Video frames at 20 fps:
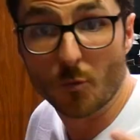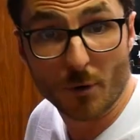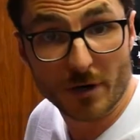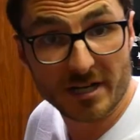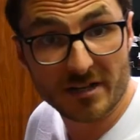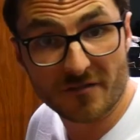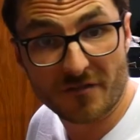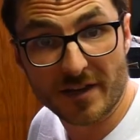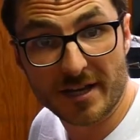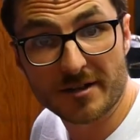
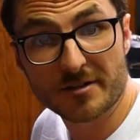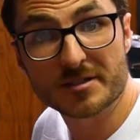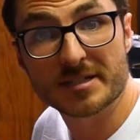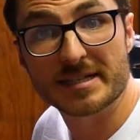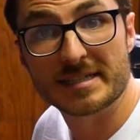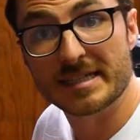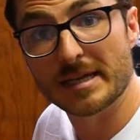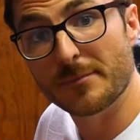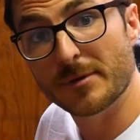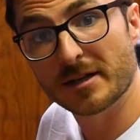When it
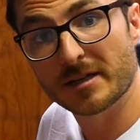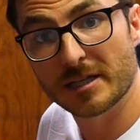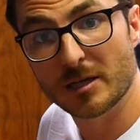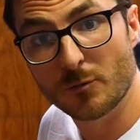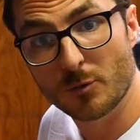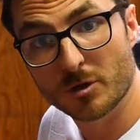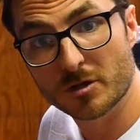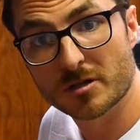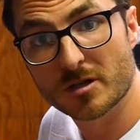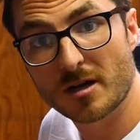fails, it
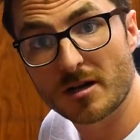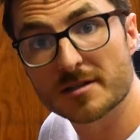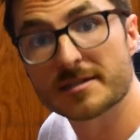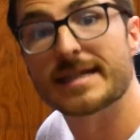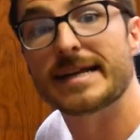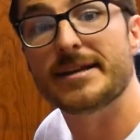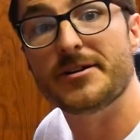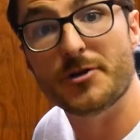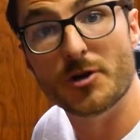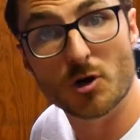typically will
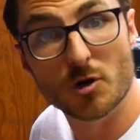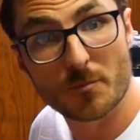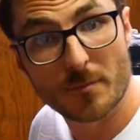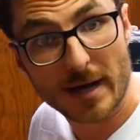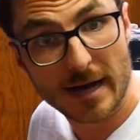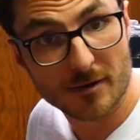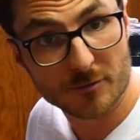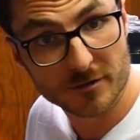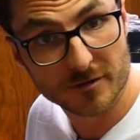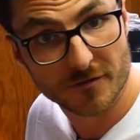cause a no
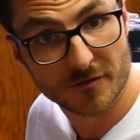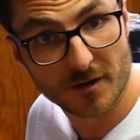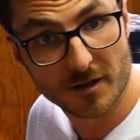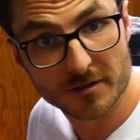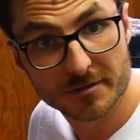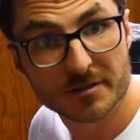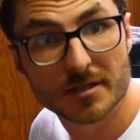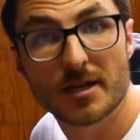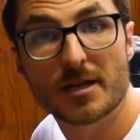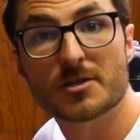power
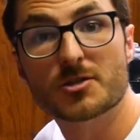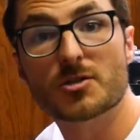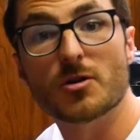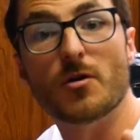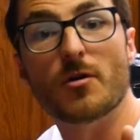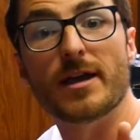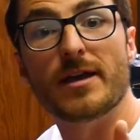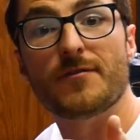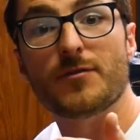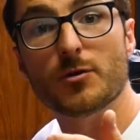fault.
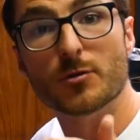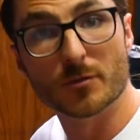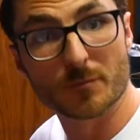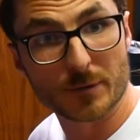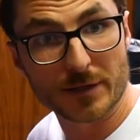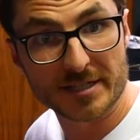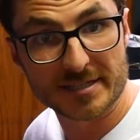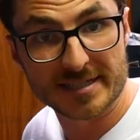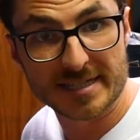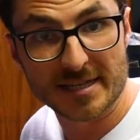So if you
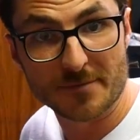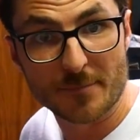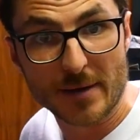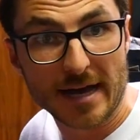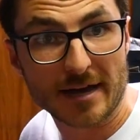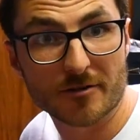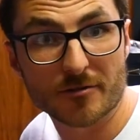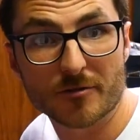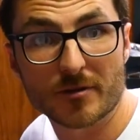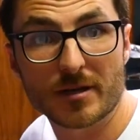replace the
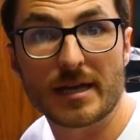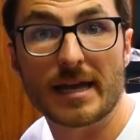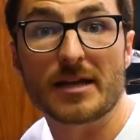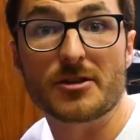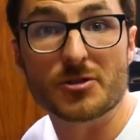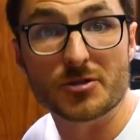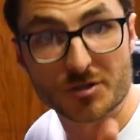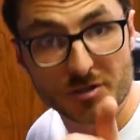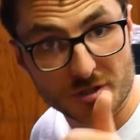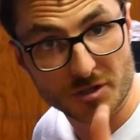battery
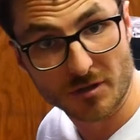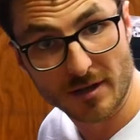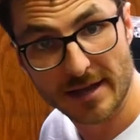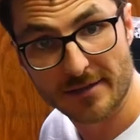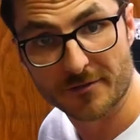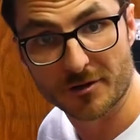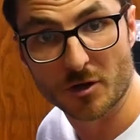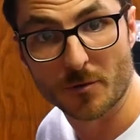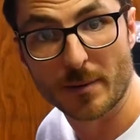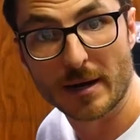and you still
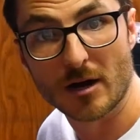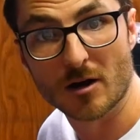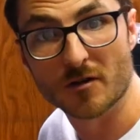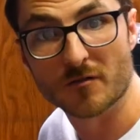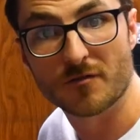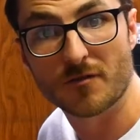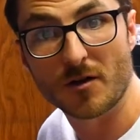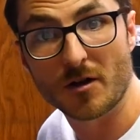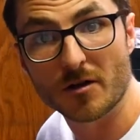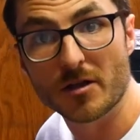have a no
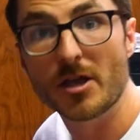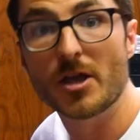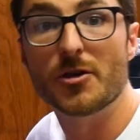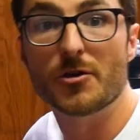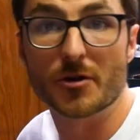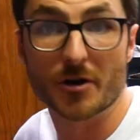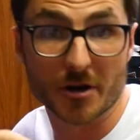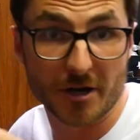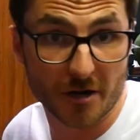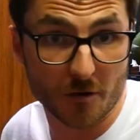power fault,
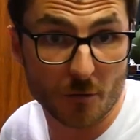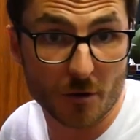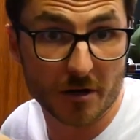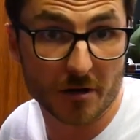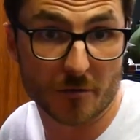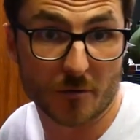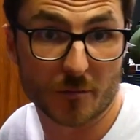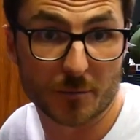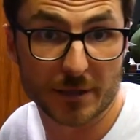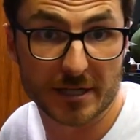you're gonna
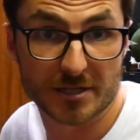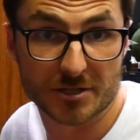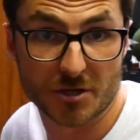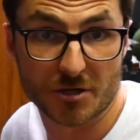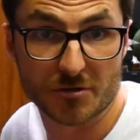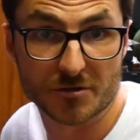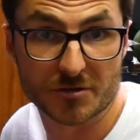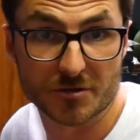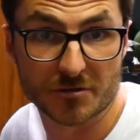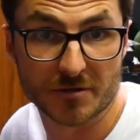wanna replace
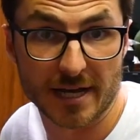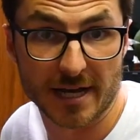Q2